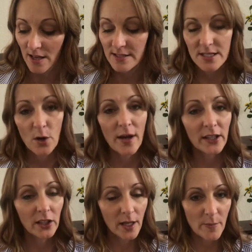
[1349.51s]
So I
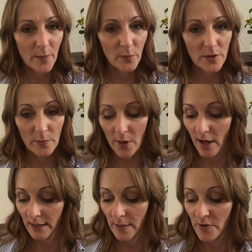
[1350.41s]
could come up with a
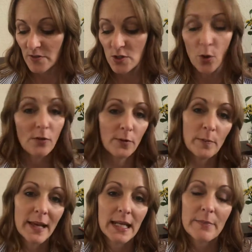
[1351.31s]
blog name of Soulful
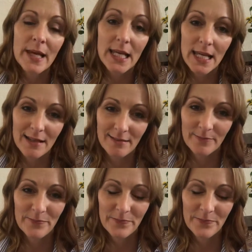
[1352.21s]
Money Making.